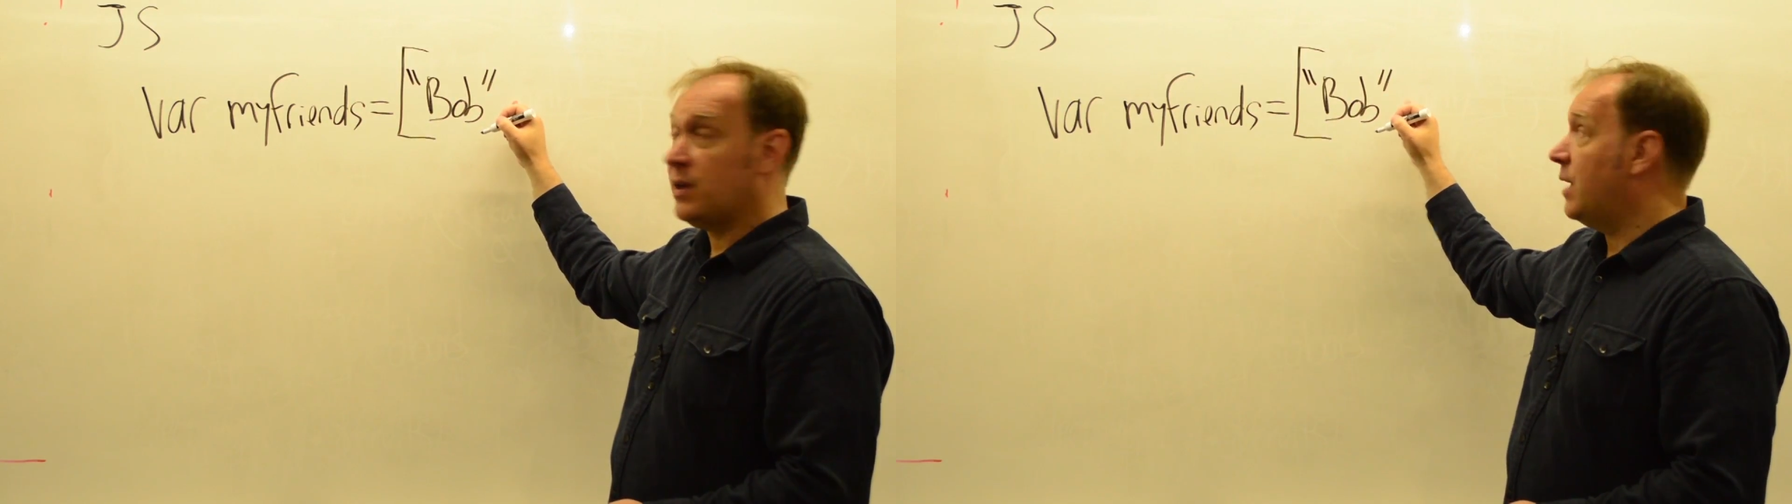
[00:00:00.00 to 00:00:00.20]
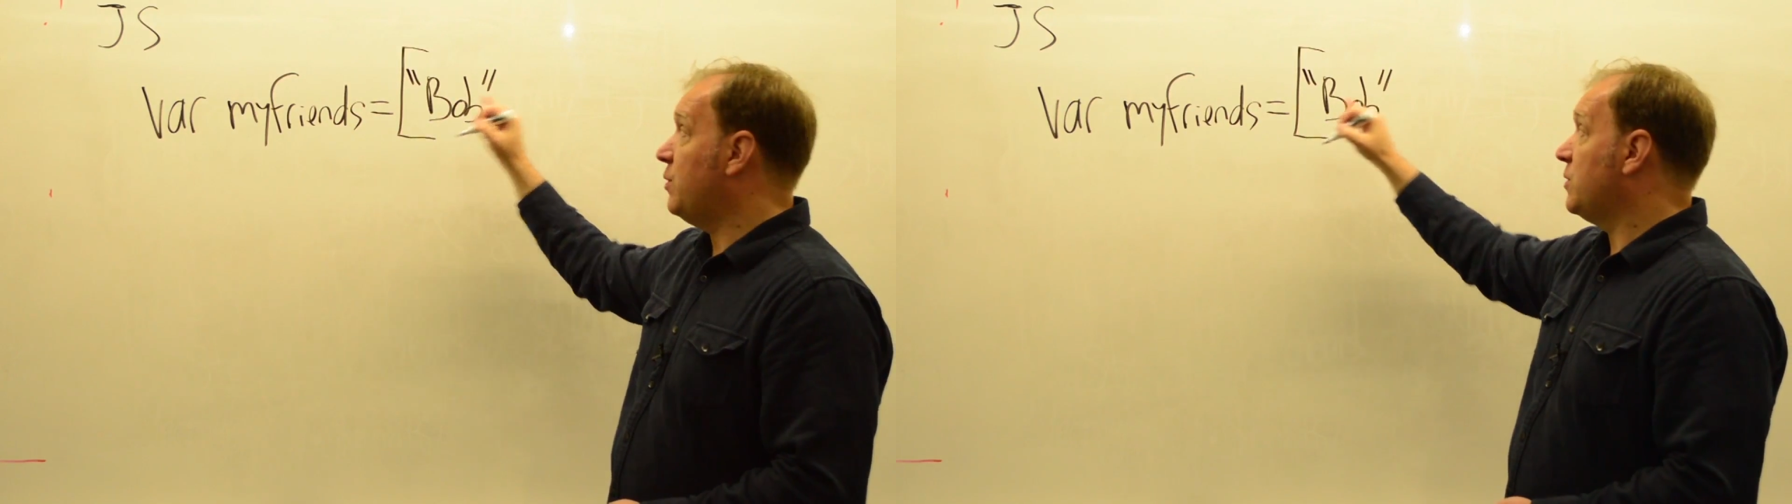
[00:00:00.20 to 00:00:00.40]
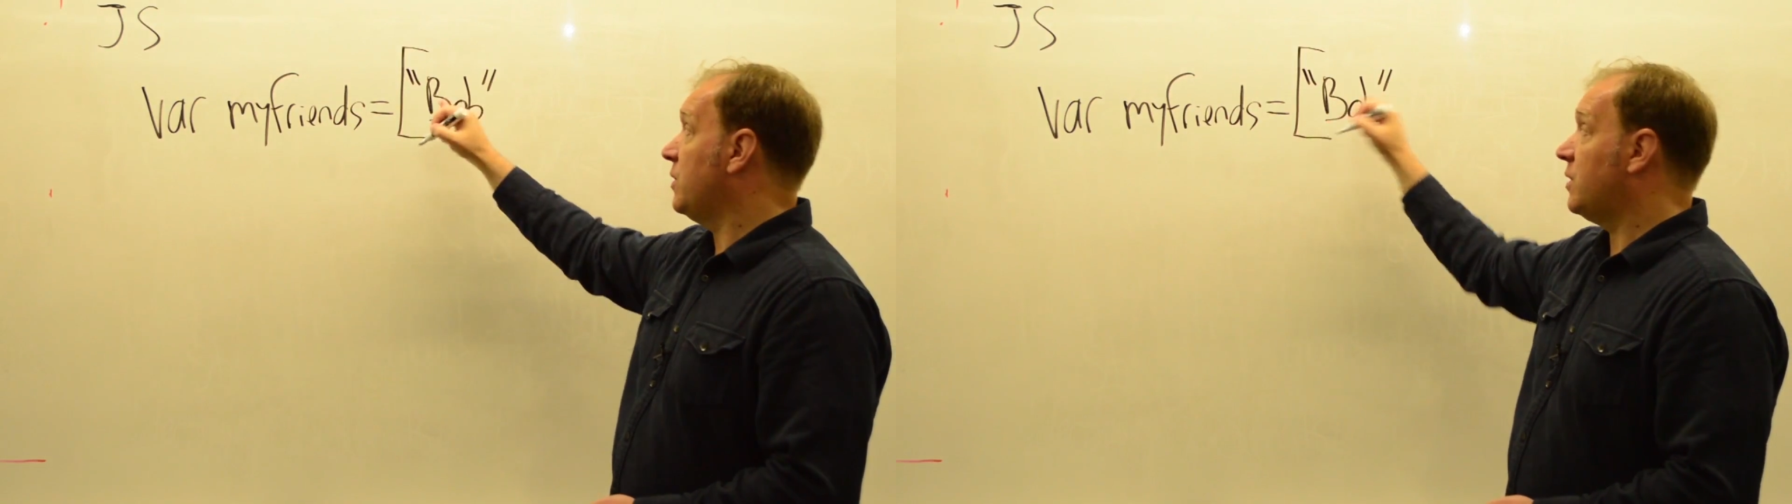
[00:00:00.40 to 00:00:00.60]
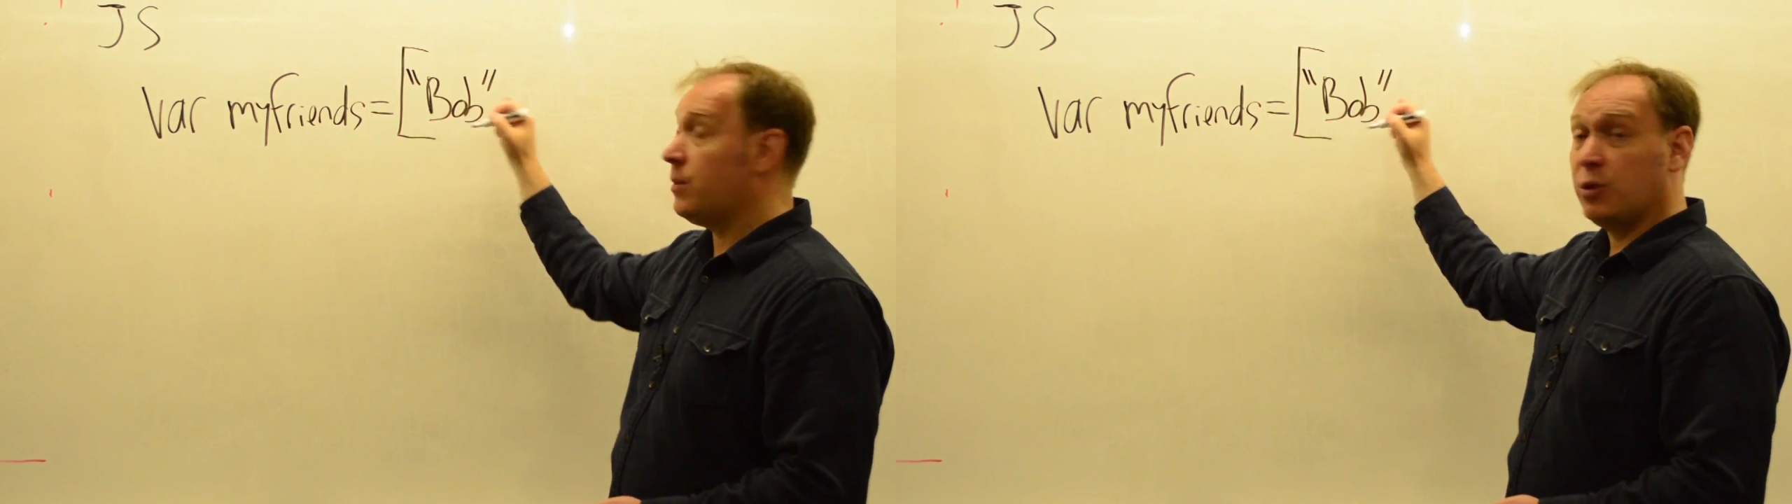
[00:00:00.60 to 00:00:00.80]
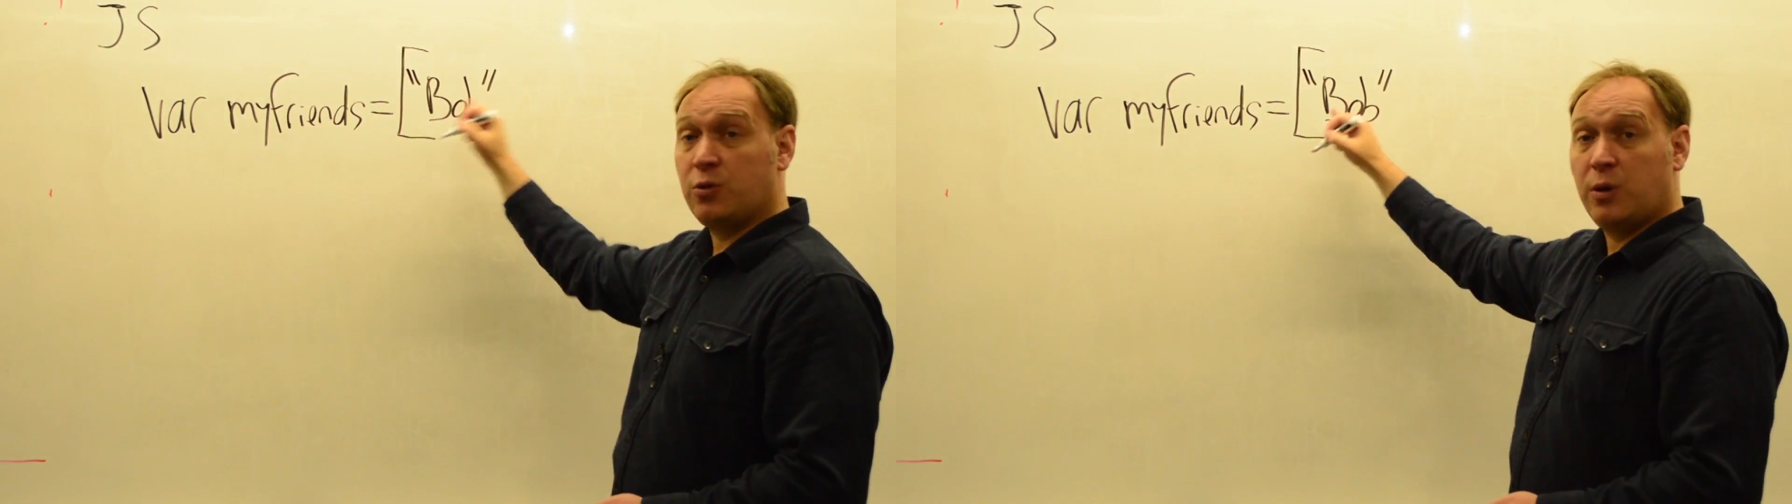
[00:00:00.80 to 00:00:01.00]
I'm using
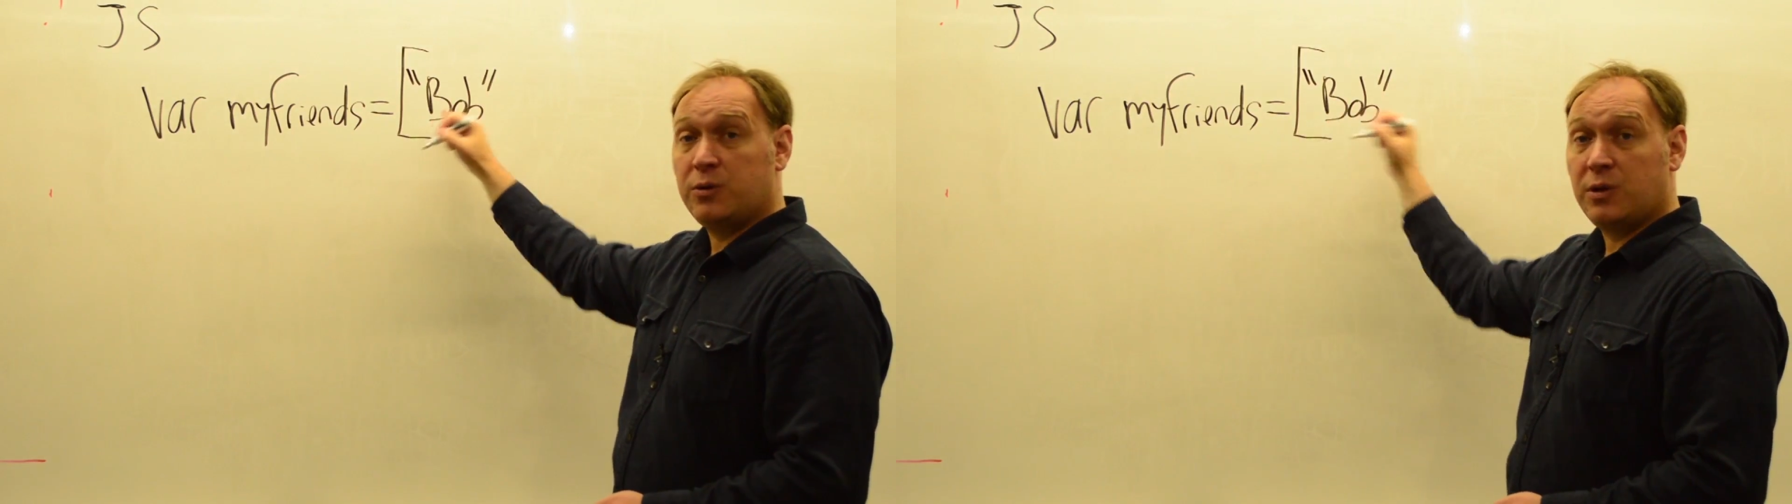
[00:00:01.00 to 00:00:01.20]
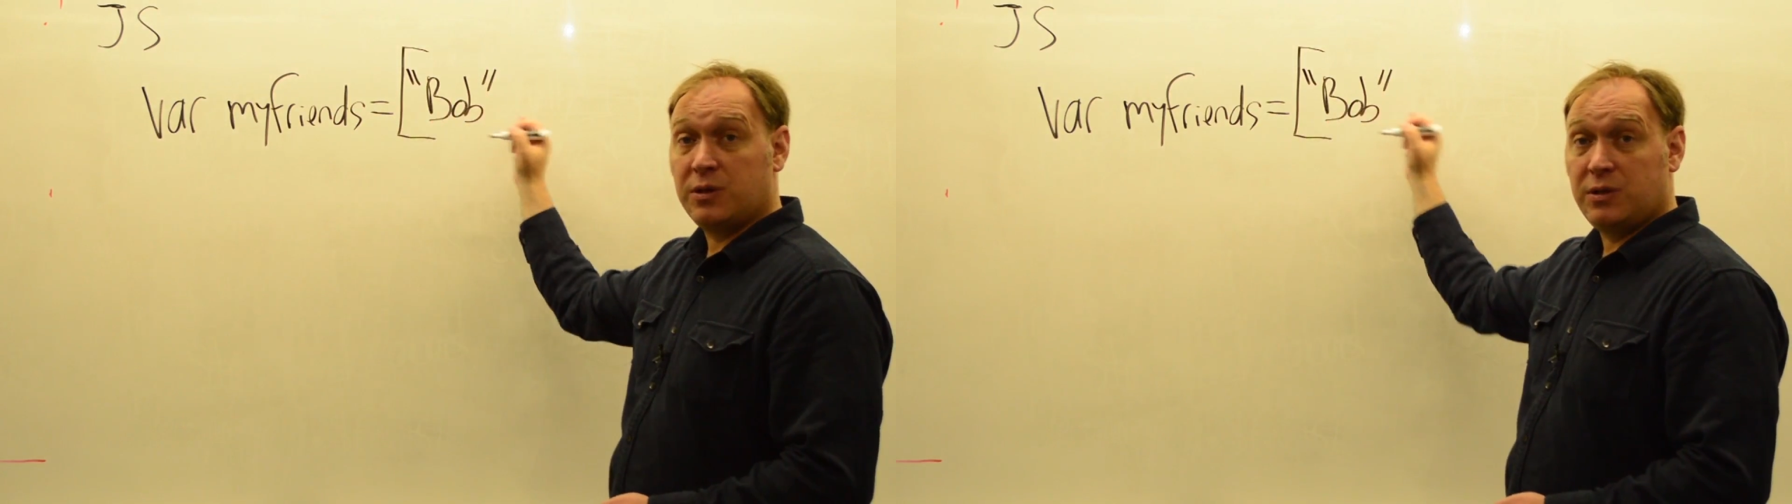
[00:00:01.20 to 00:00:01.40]
double quotes because